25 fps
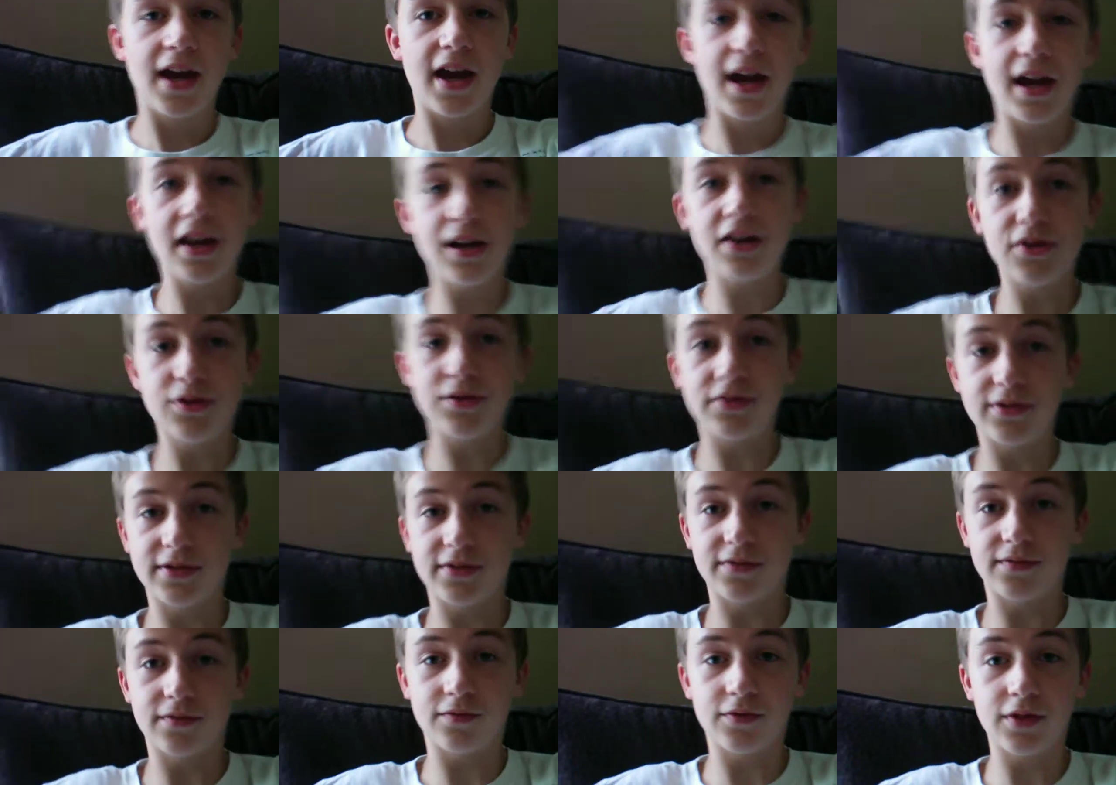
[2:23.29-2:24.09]
And it
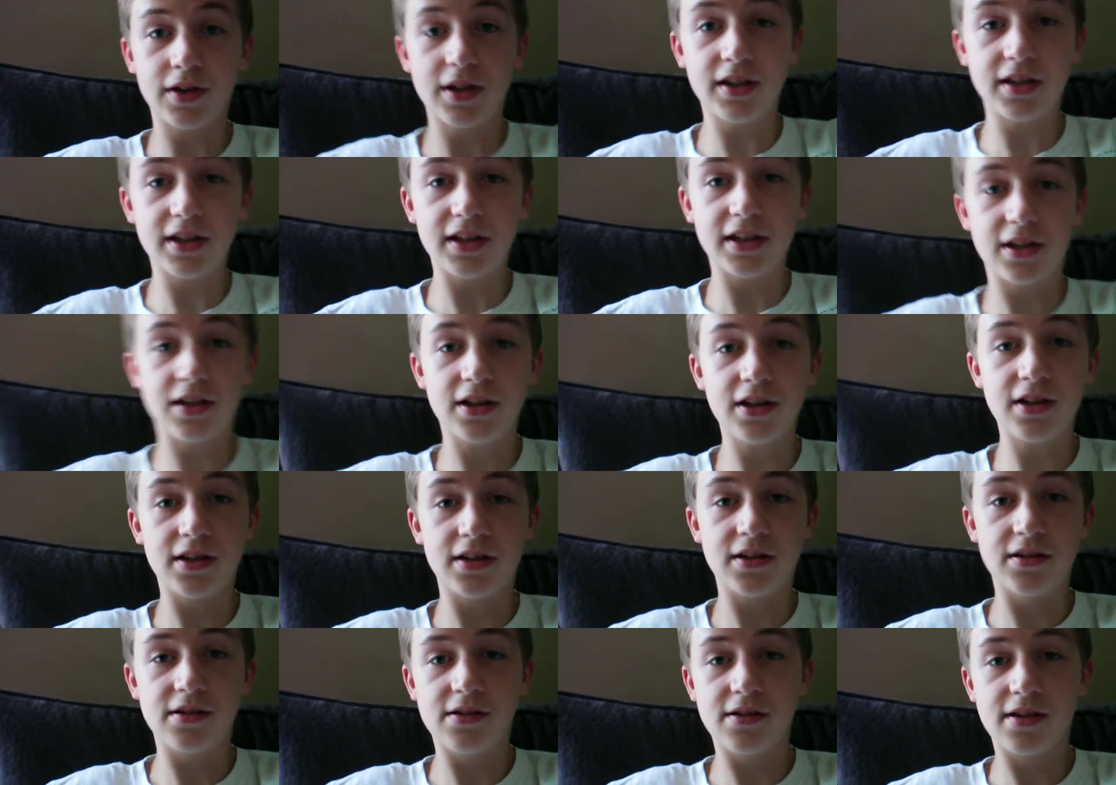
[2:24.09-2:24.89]
was really
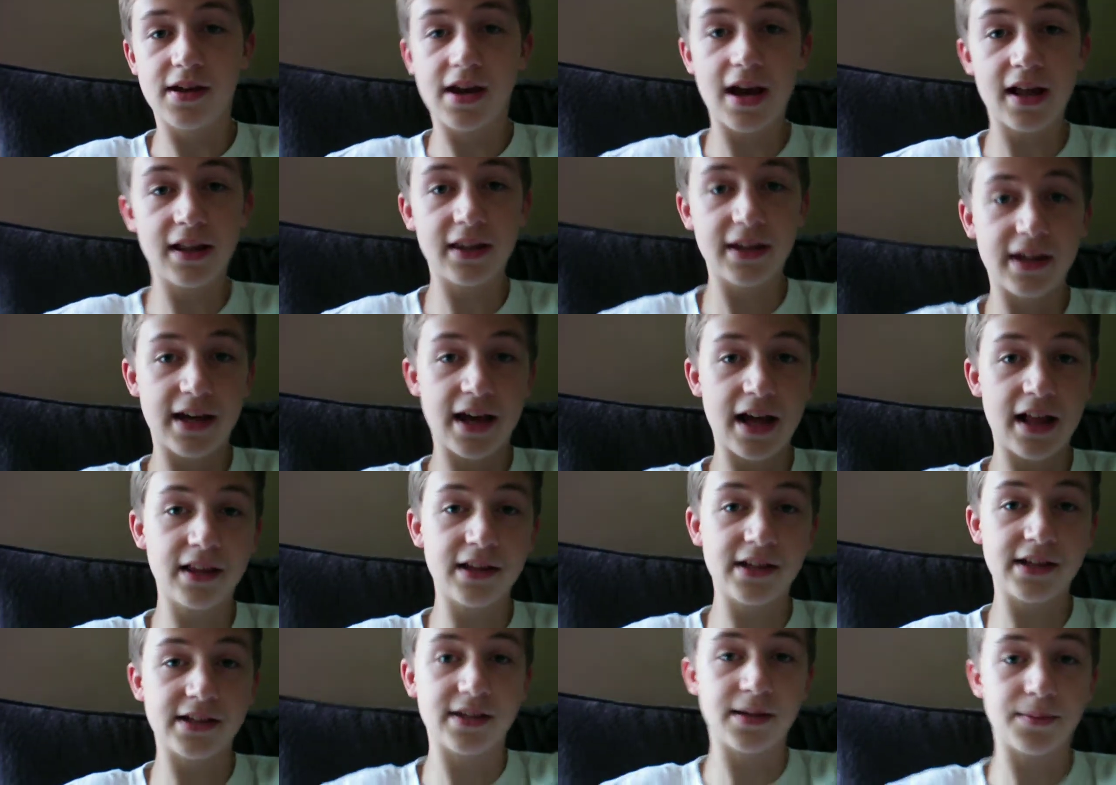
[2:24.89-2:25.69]
good. Kelly
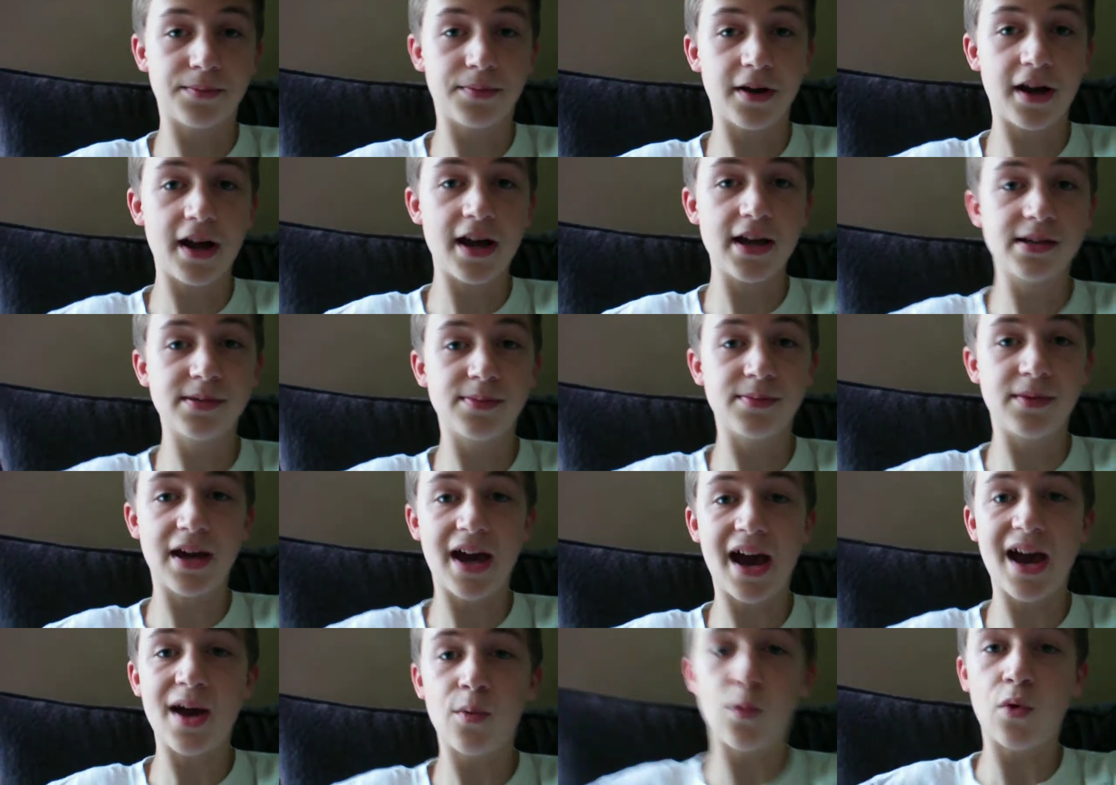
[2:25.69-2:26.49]
Kelly surprised
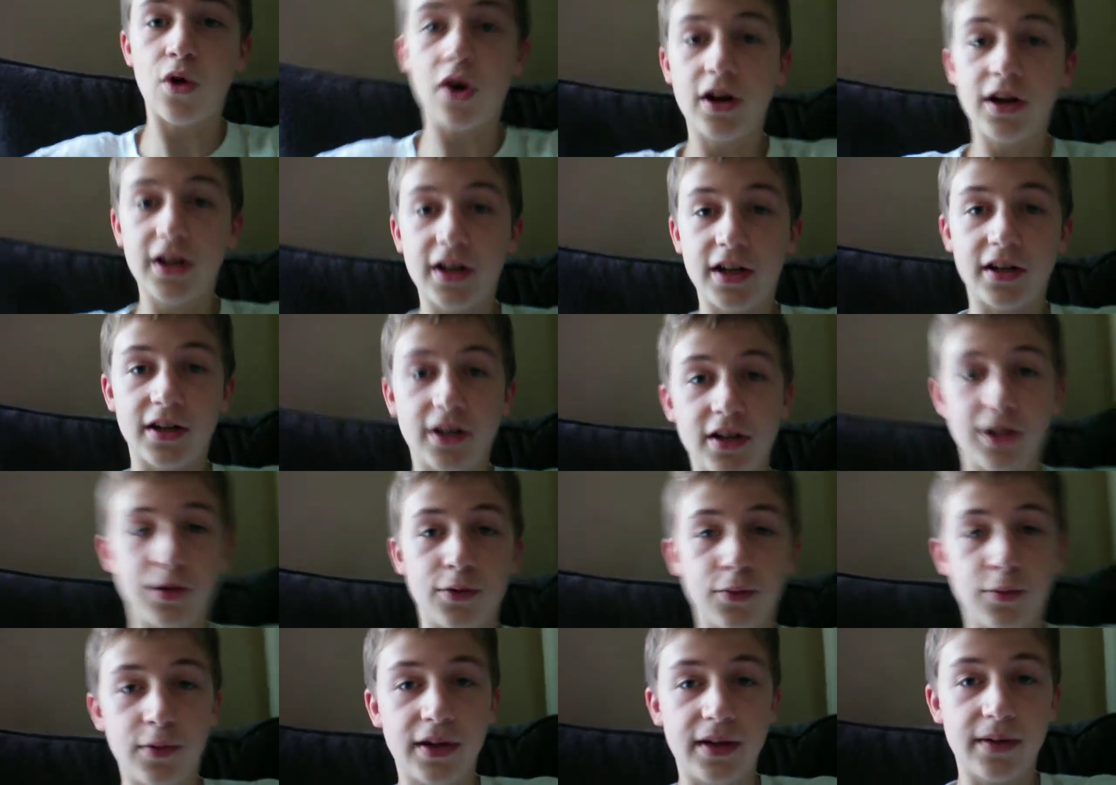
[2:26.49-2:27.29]
me. I wanted her
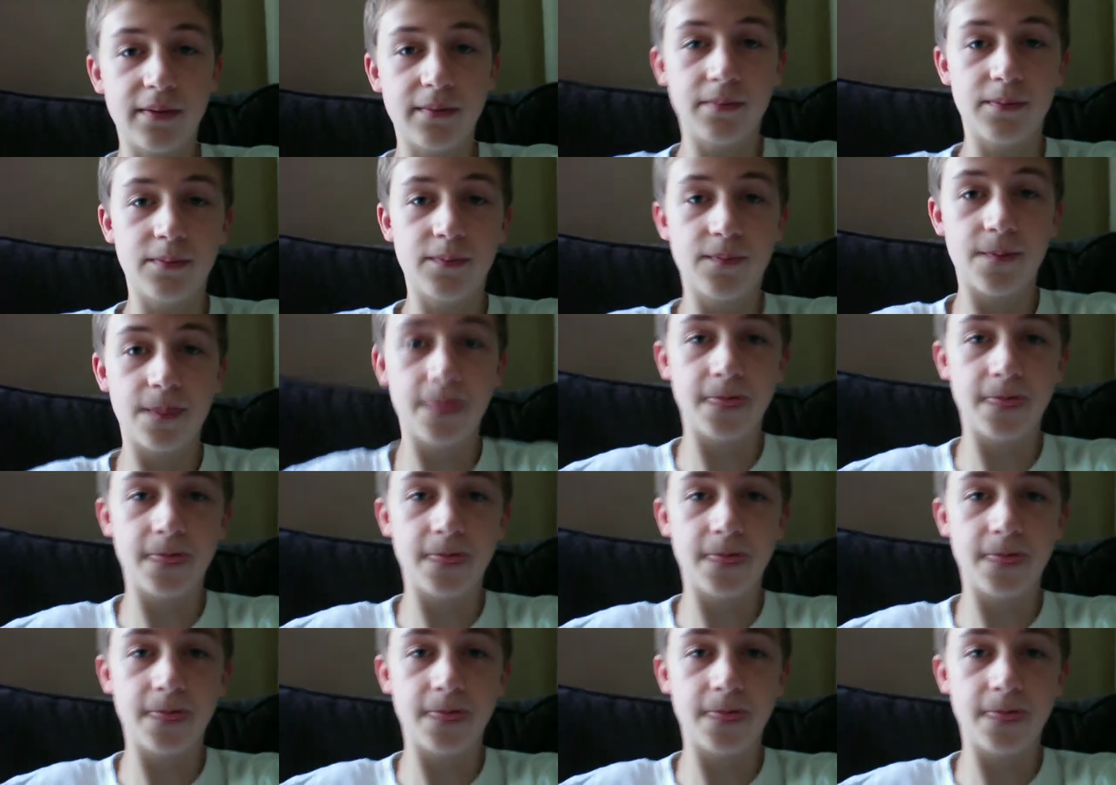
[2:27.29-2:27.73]
to win,